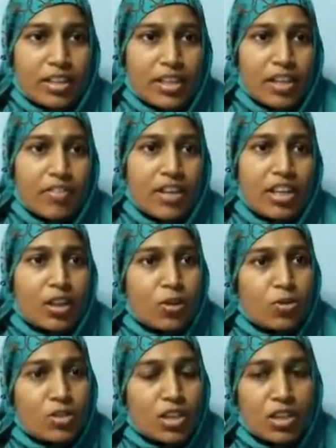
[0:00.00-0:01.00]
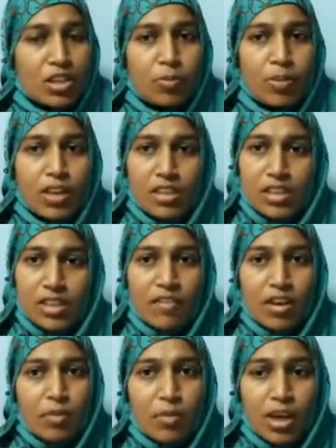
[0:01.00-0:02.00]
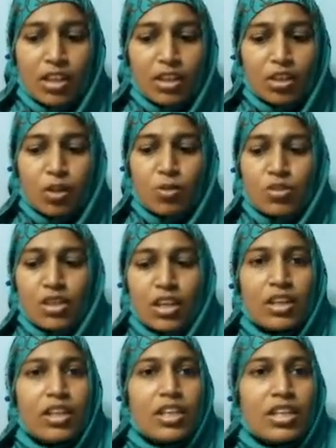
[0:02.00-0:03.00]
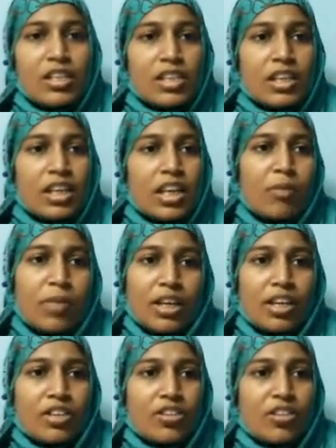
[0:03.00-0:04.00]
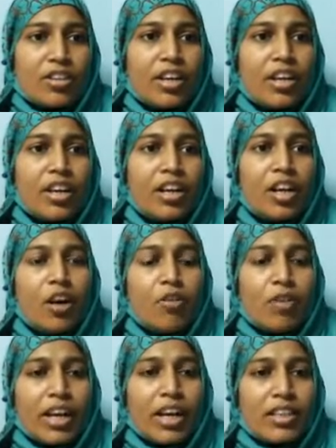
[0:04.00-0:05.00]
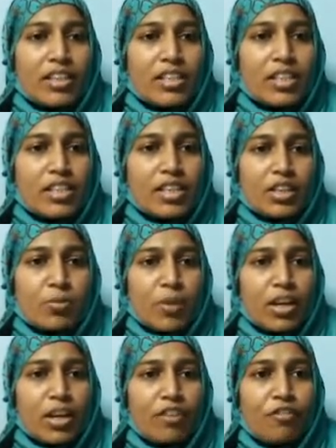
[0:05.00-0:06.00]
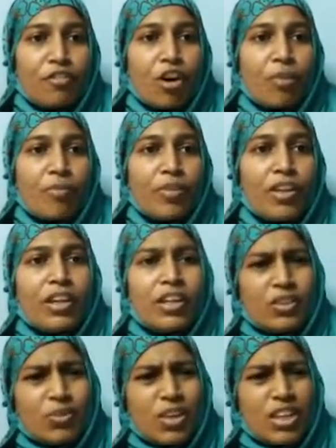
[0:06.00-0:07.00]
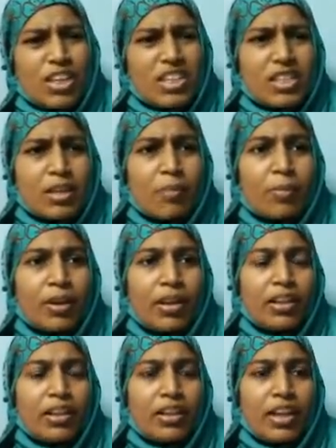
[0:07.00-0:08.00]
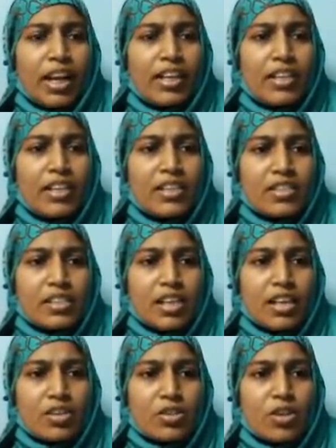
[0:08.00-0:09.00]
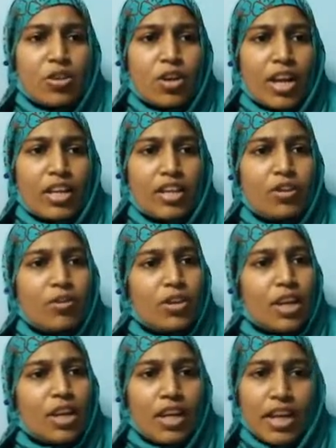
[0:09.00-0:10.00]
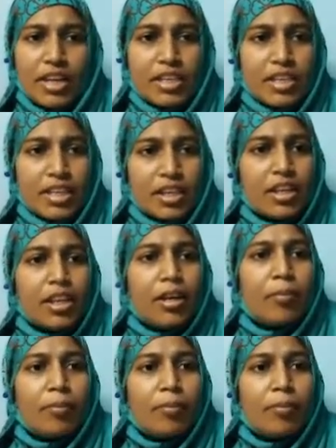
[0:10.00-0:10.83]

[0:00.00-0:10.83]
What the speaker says: 7 in 1000th place, 7 by 1000. Is it clear, my dear children? Now write this in expanded form. It's very simple. 90 is there. So 9 into 10, 90.